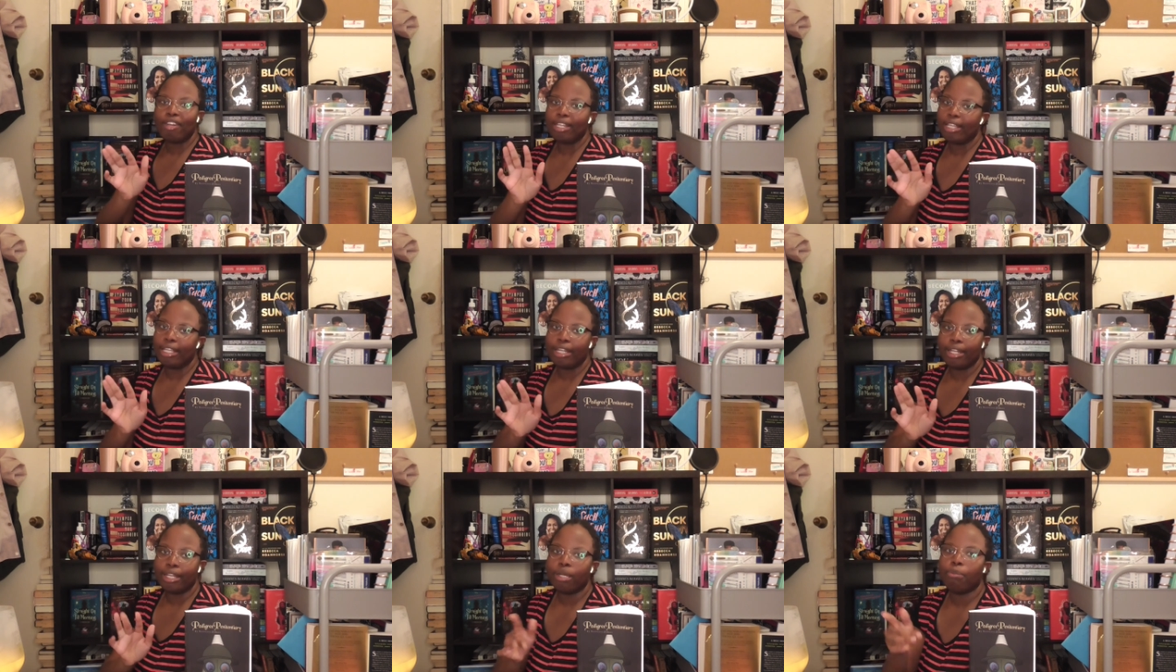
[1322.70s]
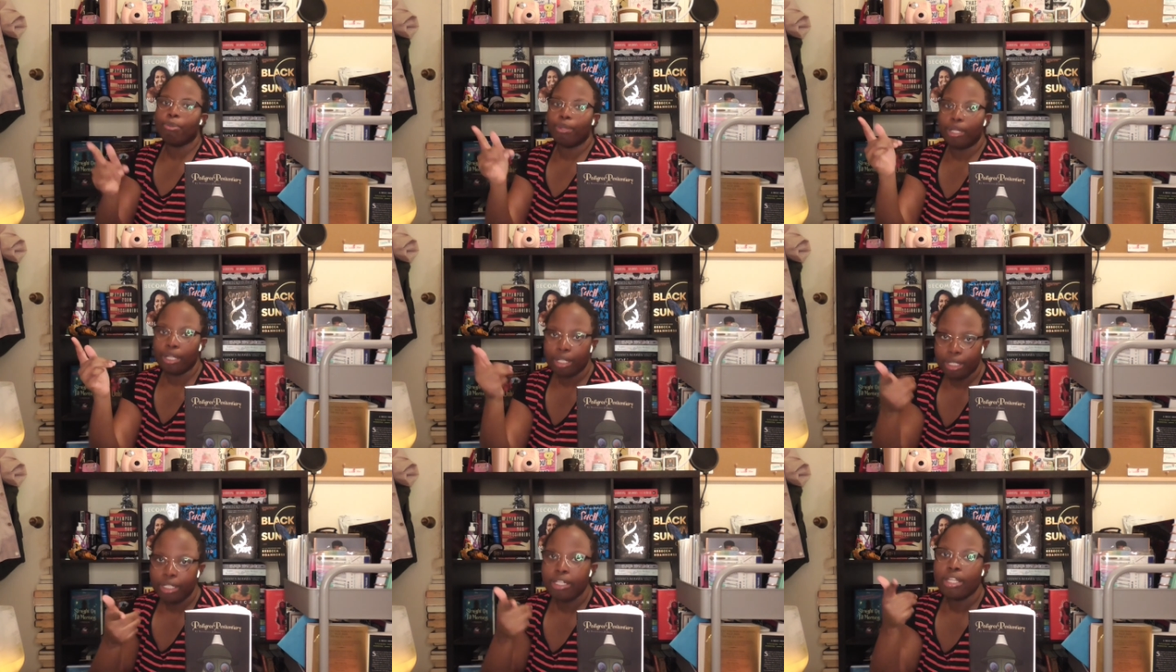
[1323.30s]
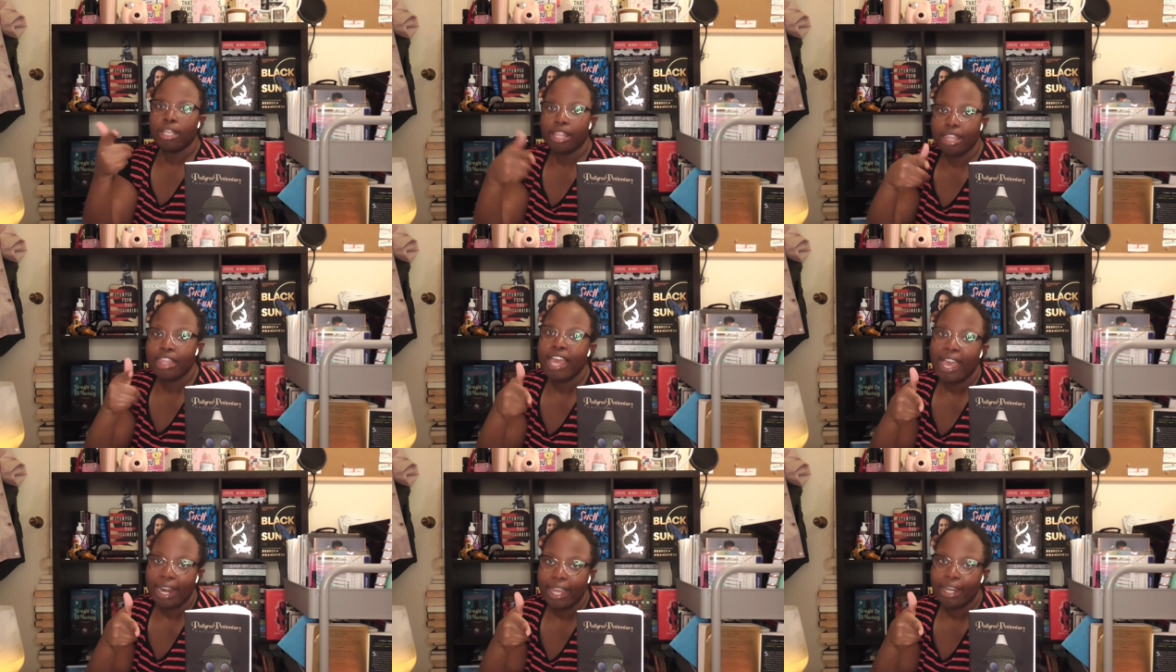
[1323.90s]
really in there, but
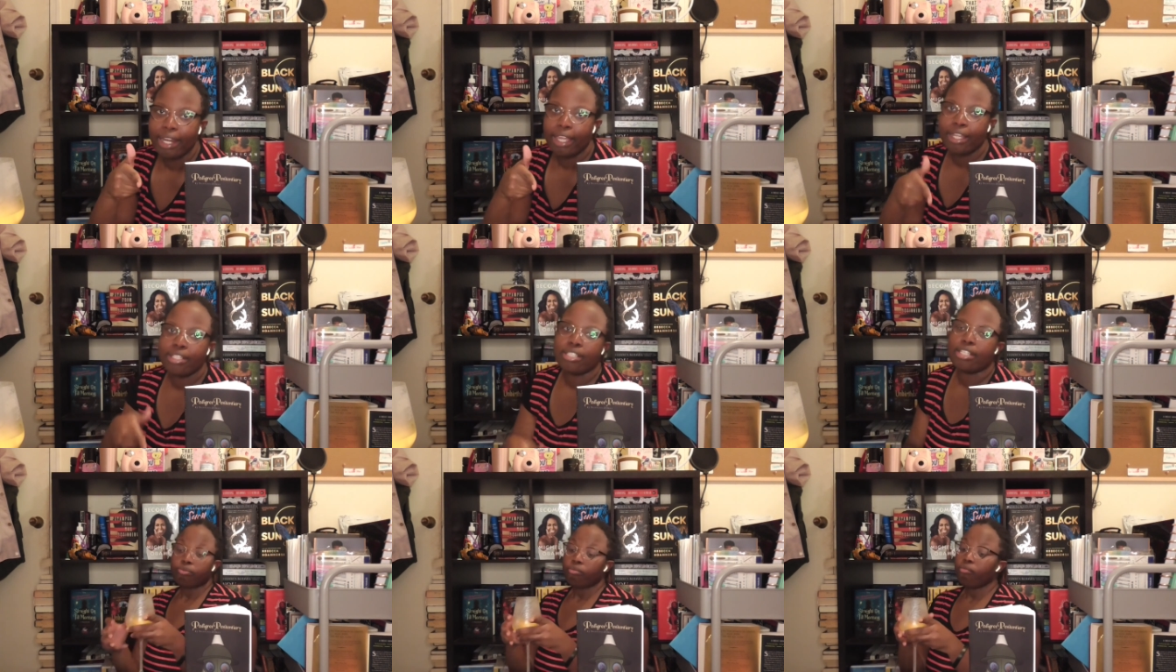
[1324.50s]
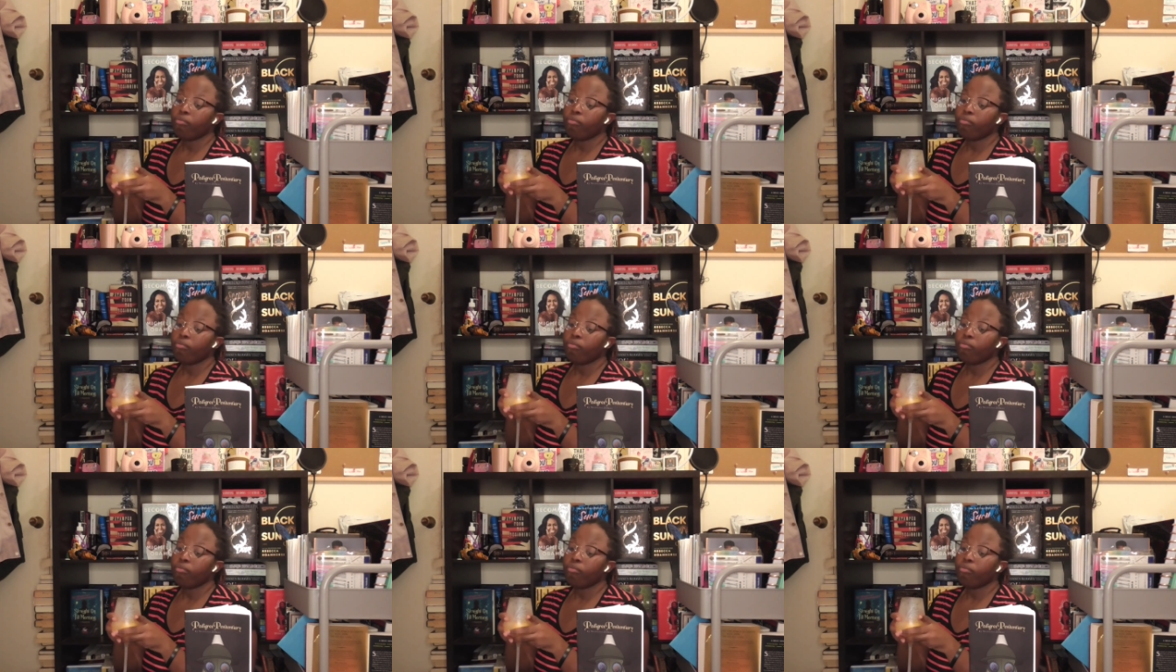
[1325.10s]
that Atlantis.